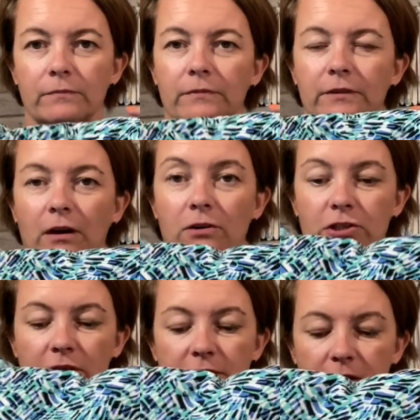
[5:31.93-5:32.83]
That are
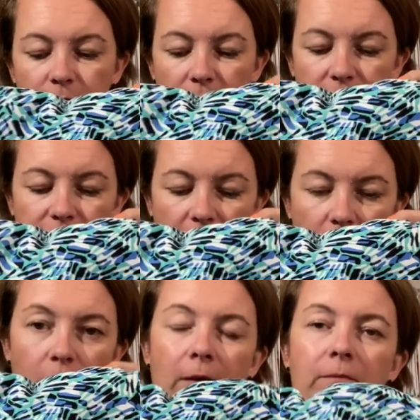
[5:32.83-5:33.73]
jersey as well.
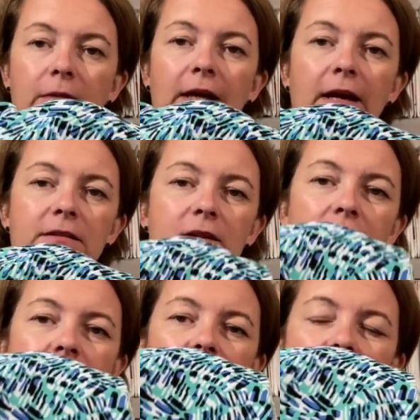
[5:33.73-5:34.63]
So yeah, so
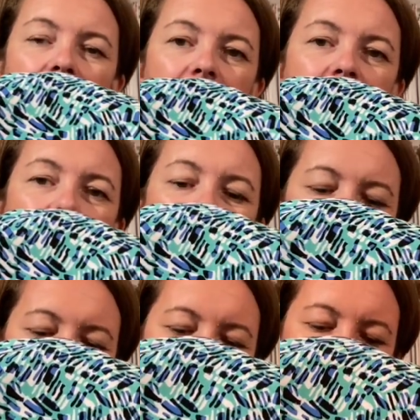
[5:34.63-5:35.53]
this is going to
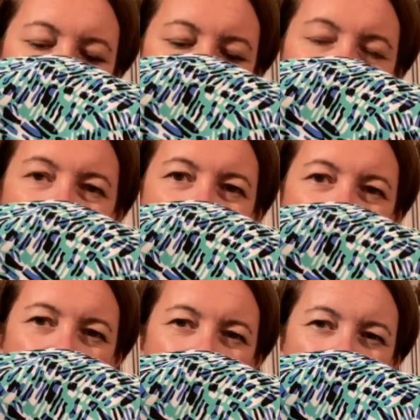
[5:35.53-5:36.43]
be, I would think this is
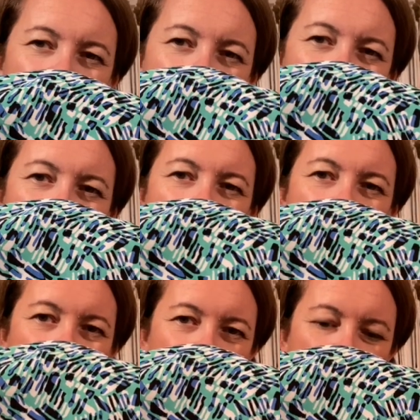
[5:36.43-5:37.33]
going to be some sort of
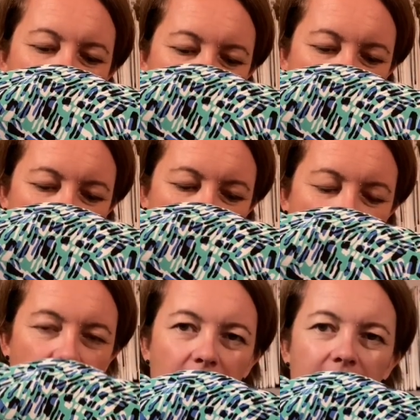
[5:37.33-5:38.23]
wrap dress
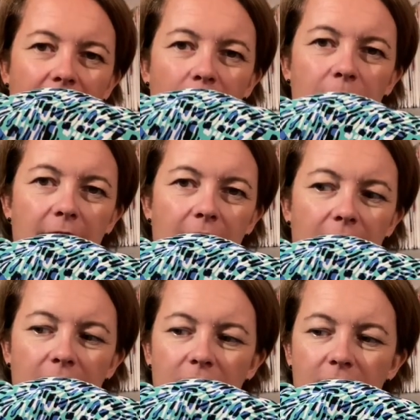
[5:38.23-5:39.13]
that'll be
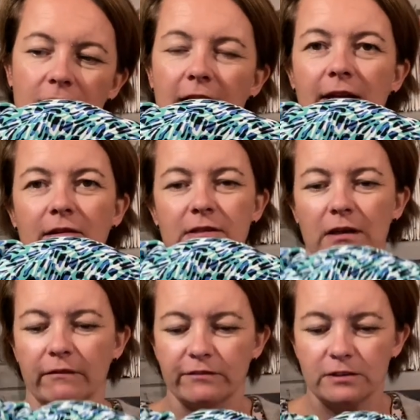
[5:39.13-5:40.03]
really nice and
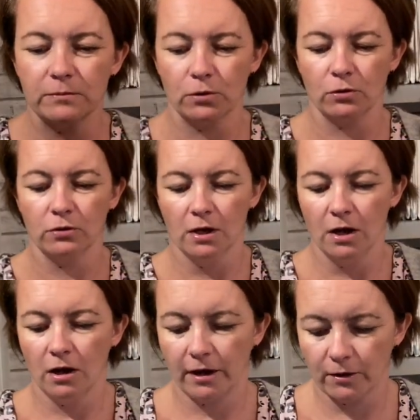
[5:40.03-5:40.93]
comfortable.
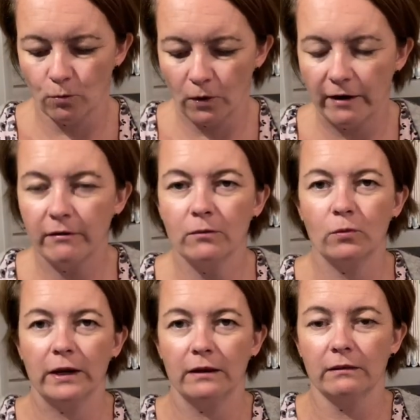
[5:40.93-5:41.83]
I can wear it
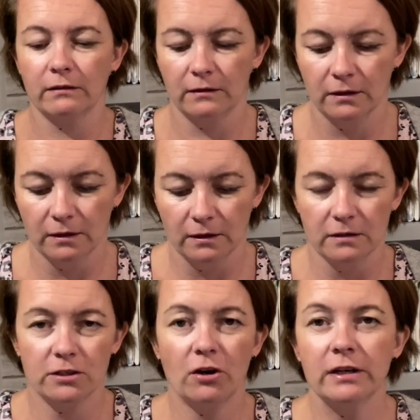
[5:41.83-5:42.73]
with
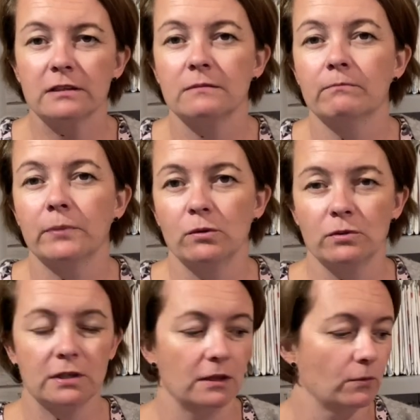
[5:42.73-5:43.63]
tights and
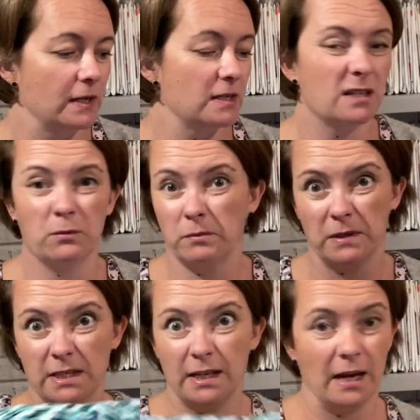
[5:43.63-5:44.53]
boots in the winter, with my
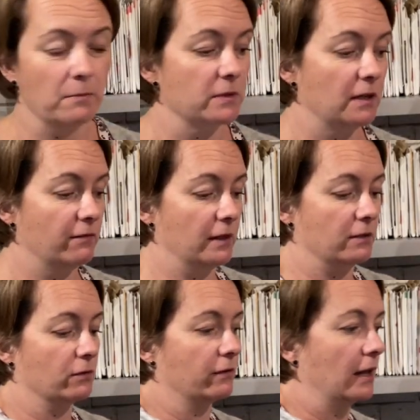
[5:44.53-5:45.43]
DMs, even that
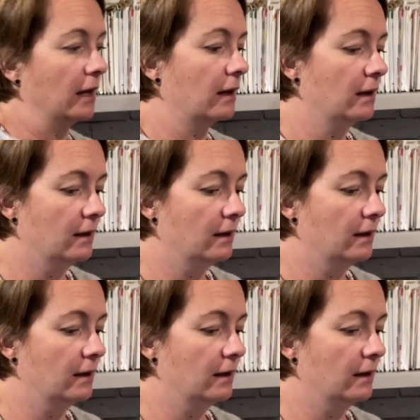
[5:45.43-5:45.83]
sort of thing.